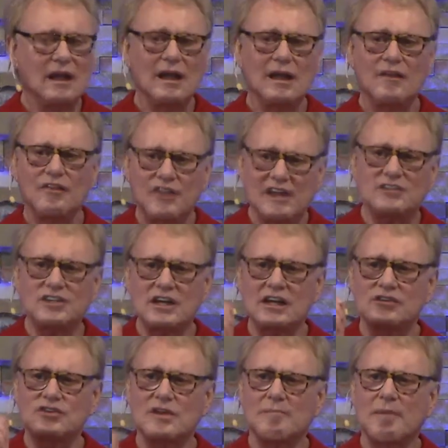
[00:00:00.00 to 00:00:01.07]
This
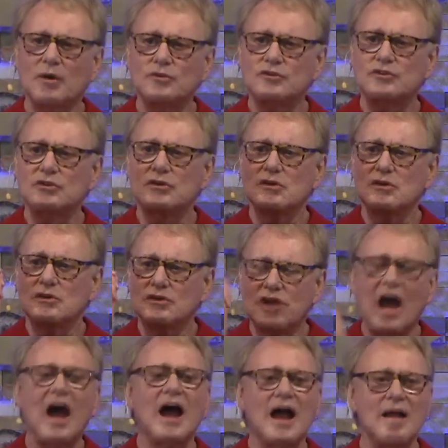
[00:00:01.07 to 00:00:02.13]
is the most
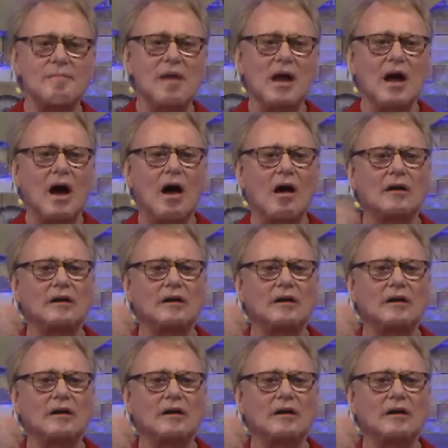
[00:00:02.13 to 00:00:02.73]
time on